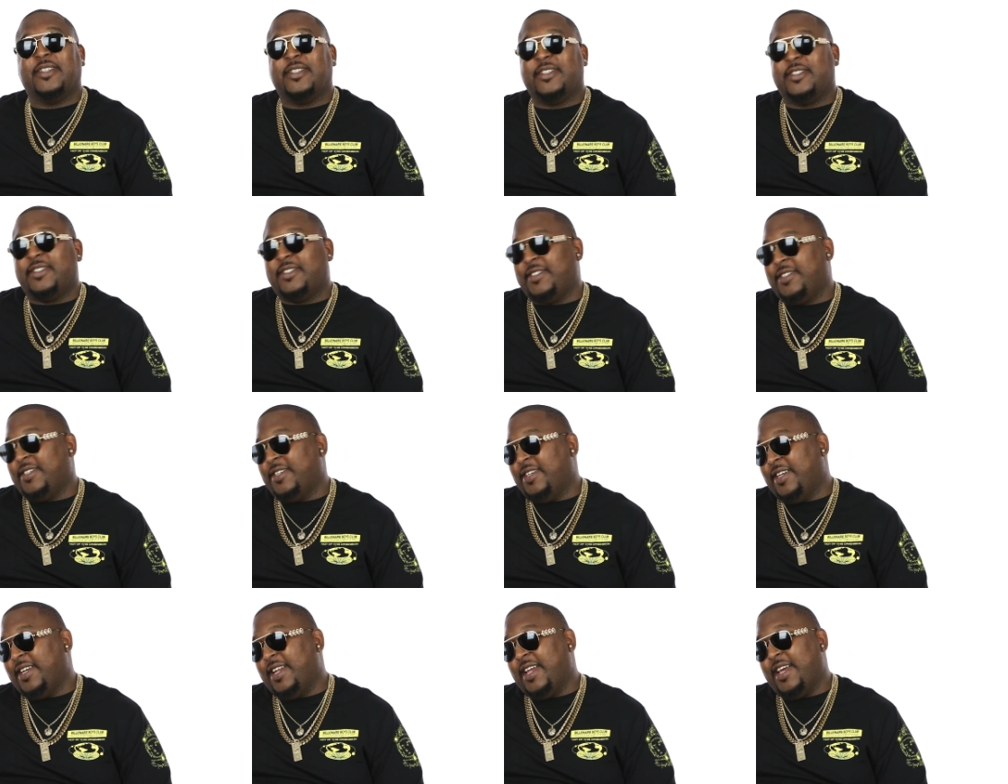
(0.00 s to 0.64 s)

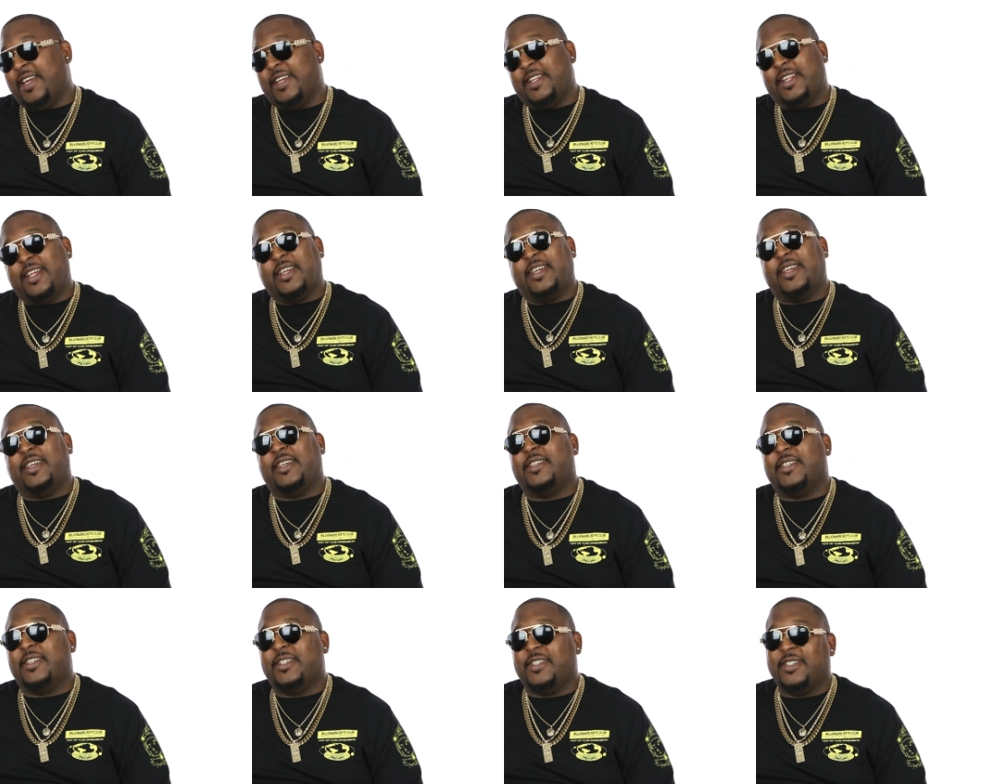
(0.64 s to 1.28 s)
So like that
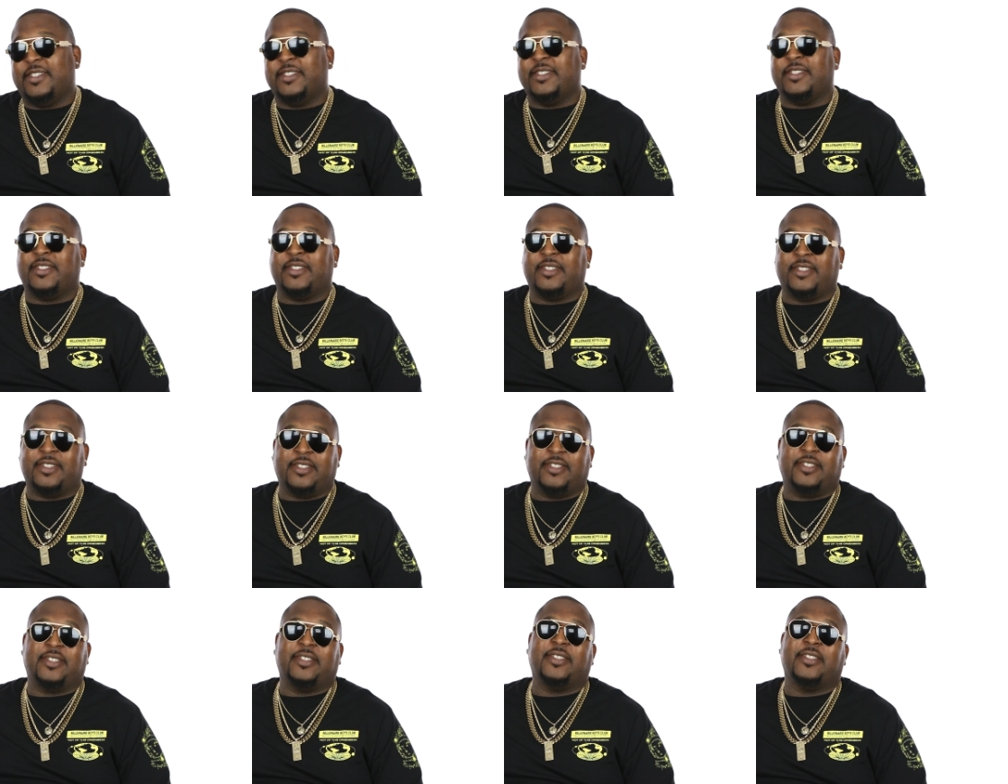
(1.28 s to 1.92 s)

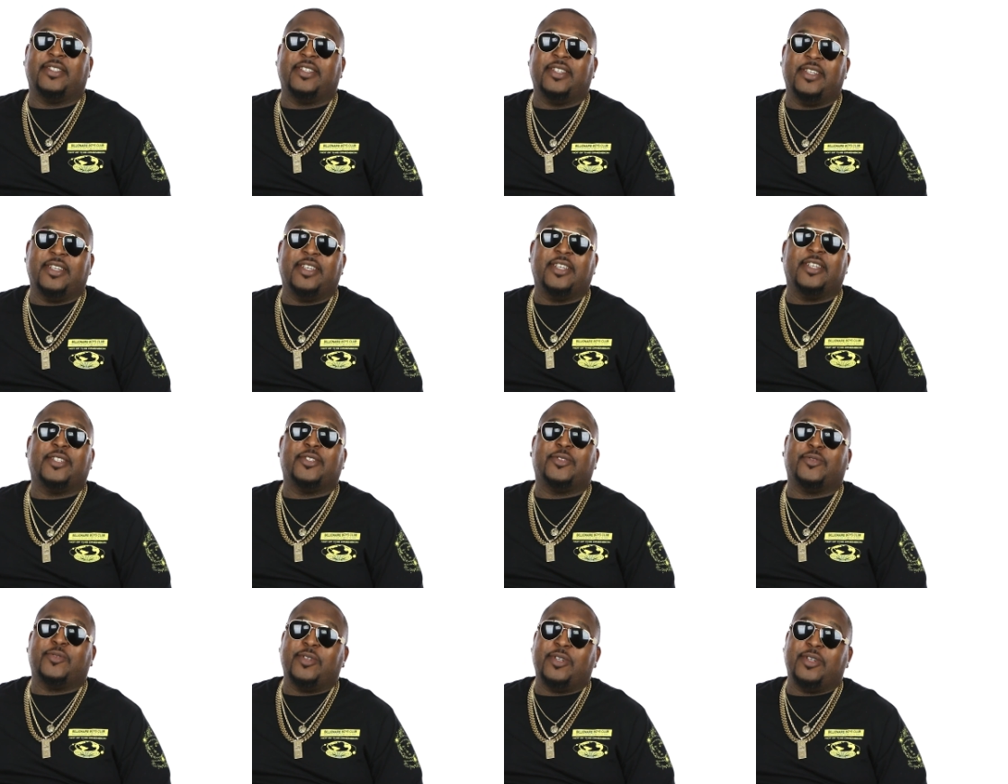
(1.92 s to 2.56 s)
is
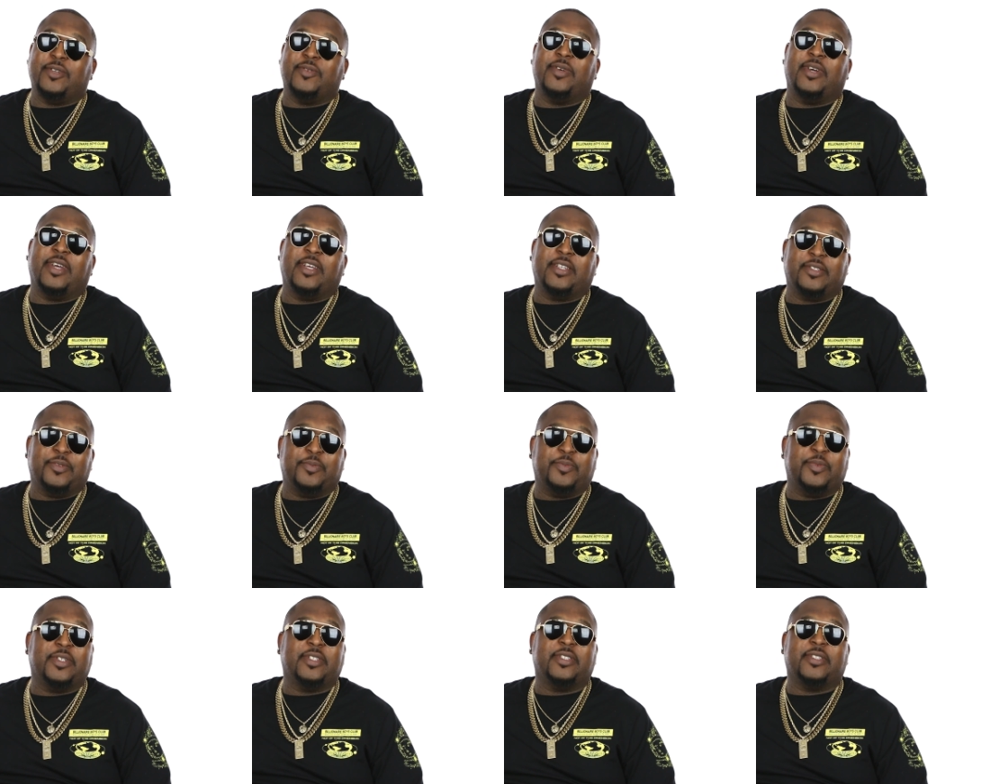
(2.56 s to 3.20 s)
it's real. As
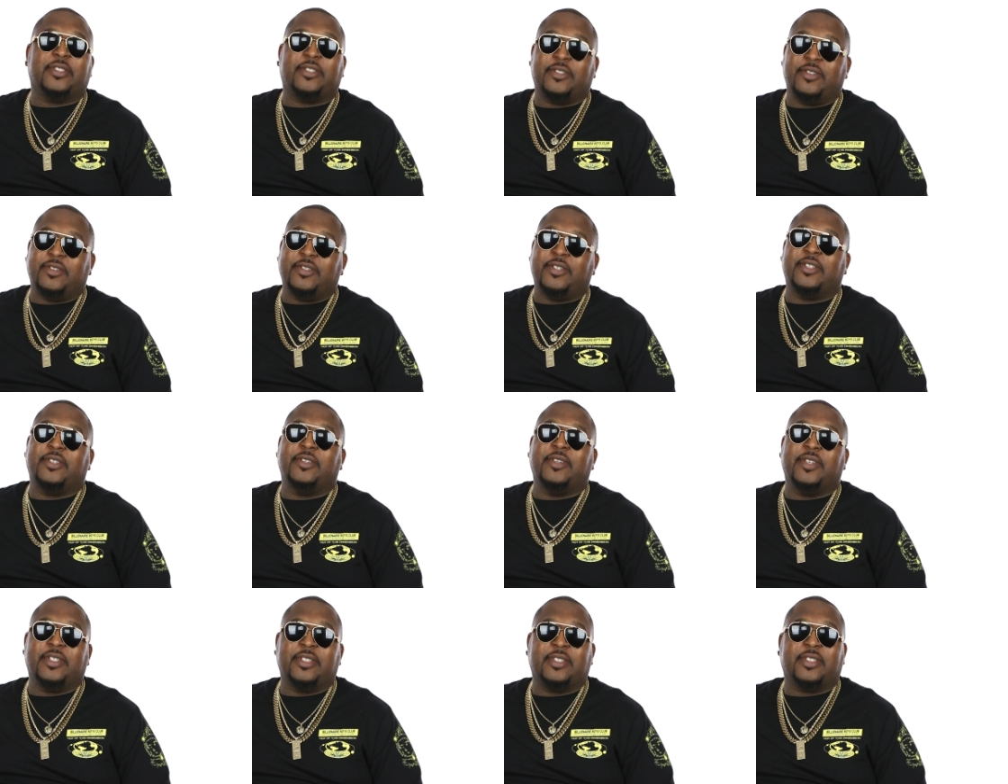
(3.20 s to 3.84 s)
a business owner,
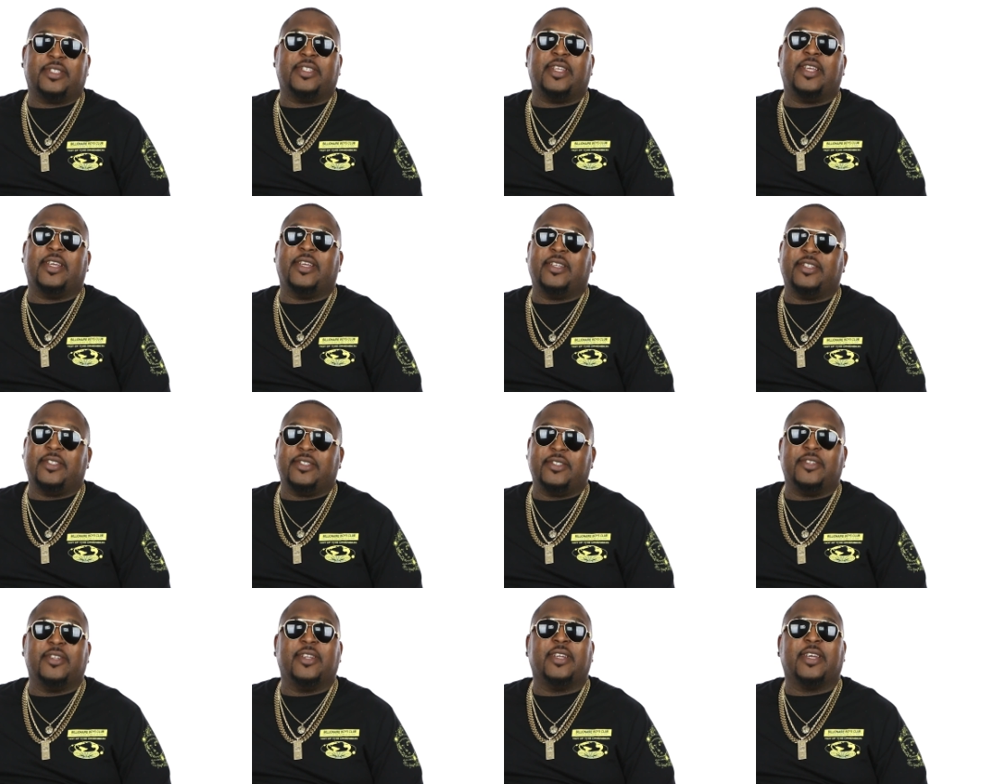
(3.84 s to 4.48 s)
you
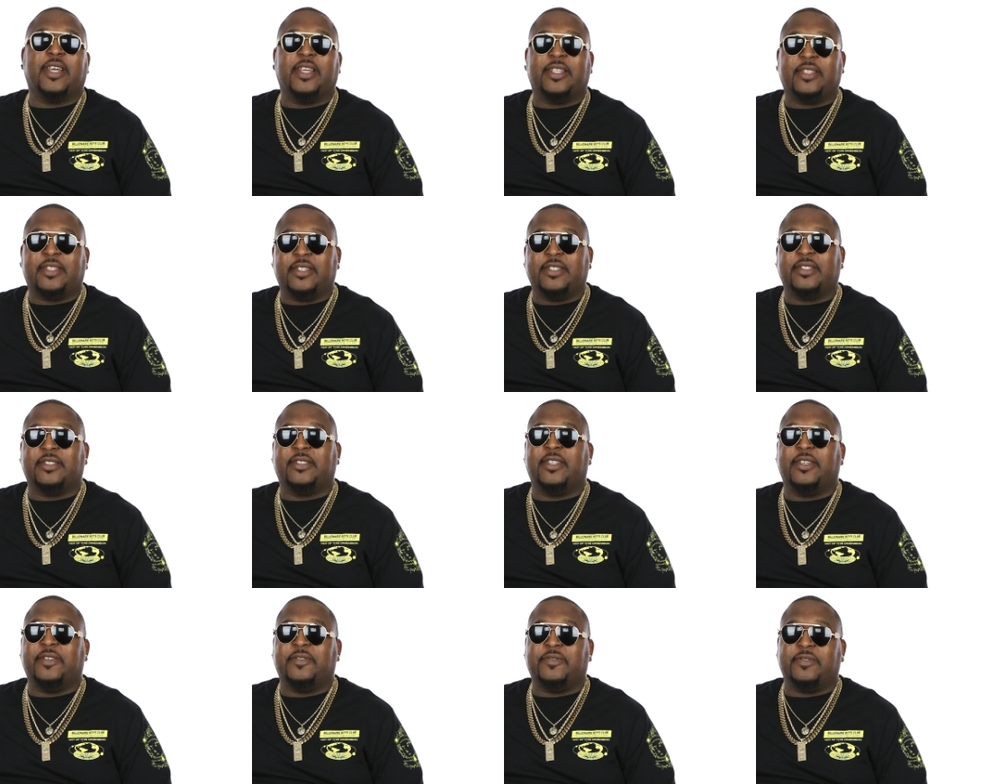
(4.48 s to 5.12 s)
understand. You look at
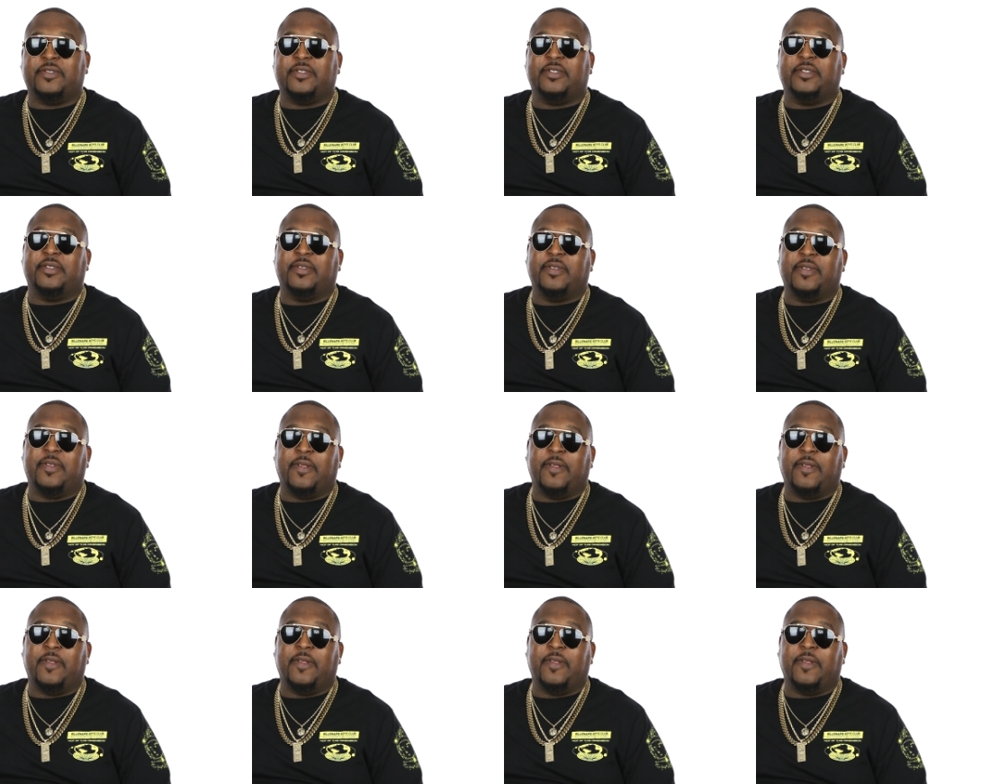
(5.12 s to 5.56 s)
things different.